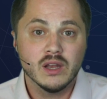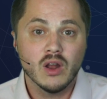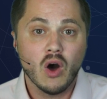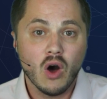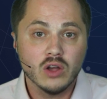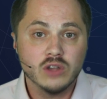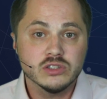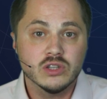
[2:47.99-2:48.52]
can
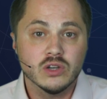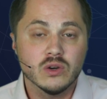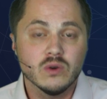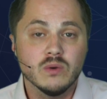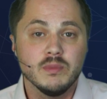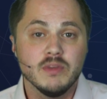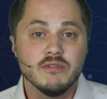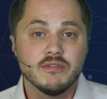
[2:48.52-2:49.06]

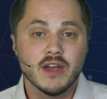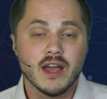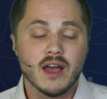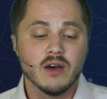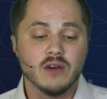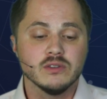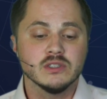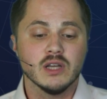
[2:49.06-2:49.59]
also be
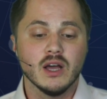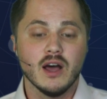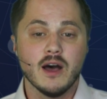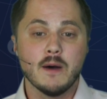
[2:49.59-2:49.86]
found